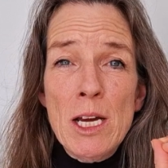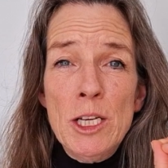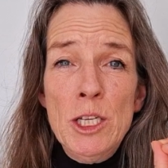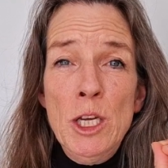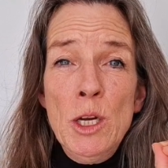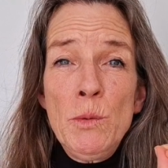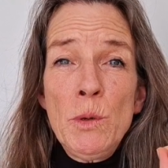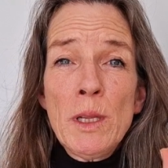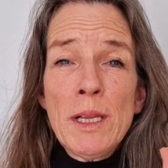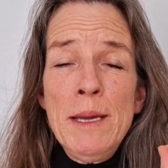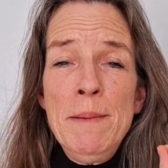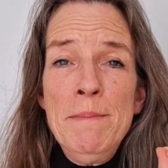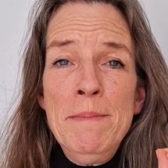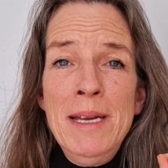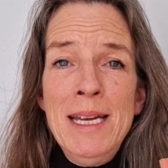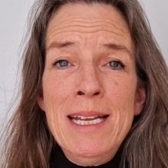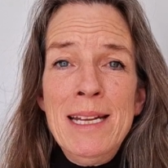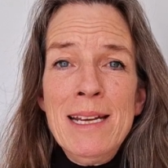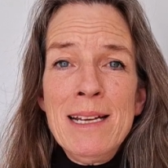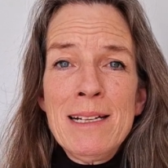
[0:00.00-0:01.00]
you will
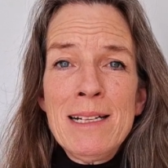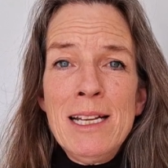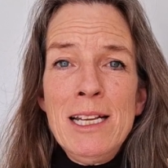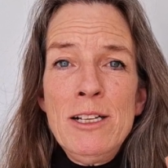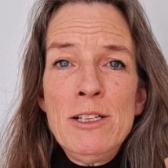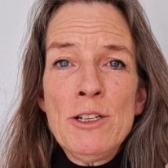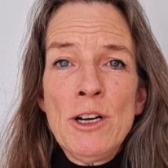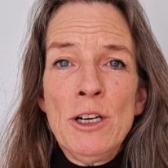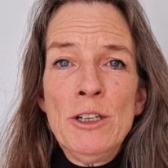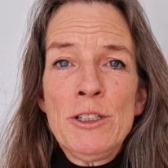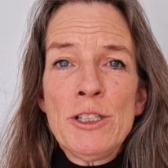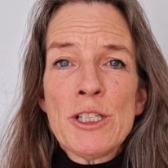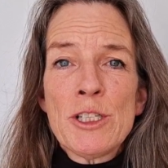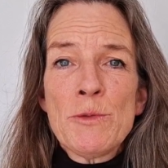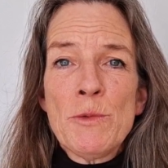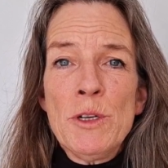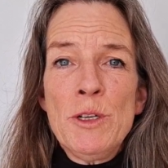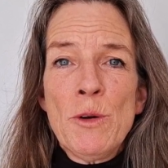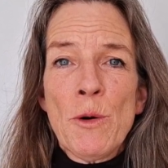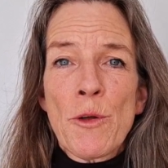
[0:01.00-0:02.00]
immediately
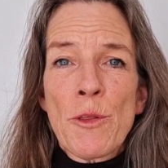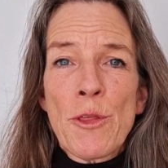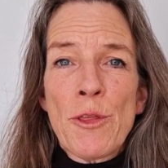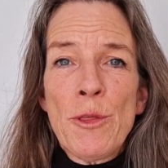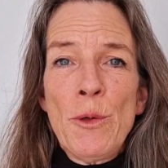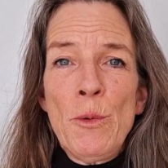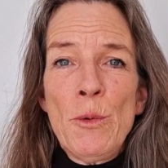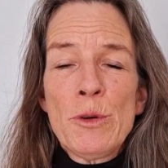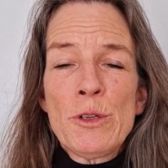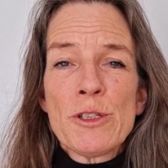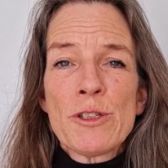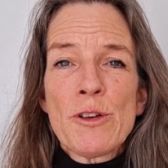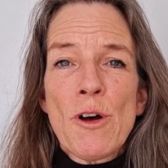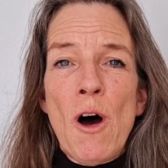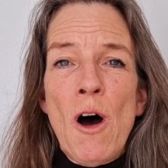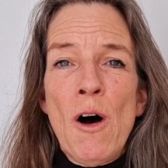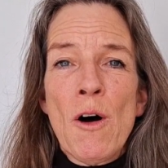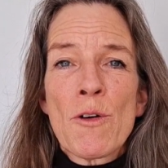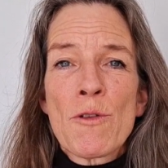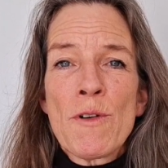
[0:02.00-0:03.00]
notice when your thoughts
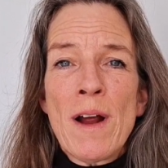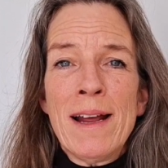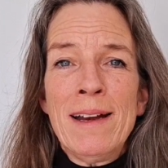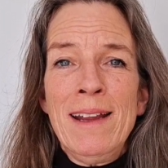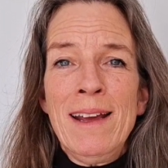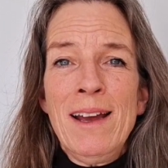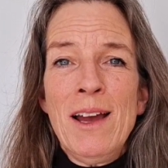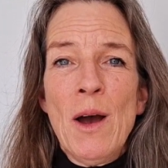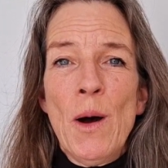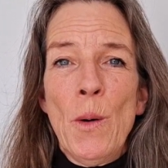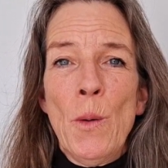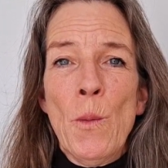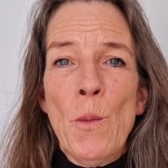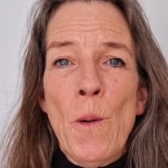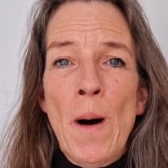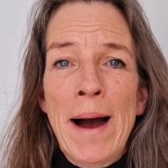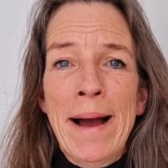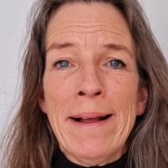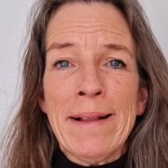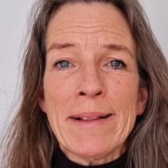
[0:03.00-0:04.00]
are running
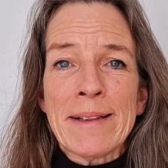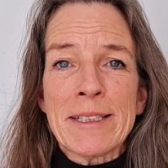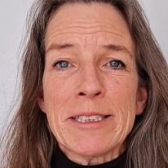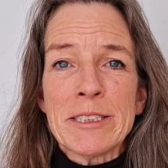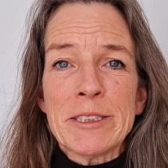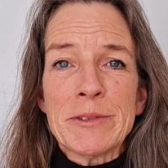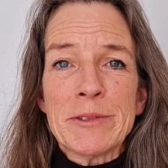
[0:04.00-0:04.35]
wild.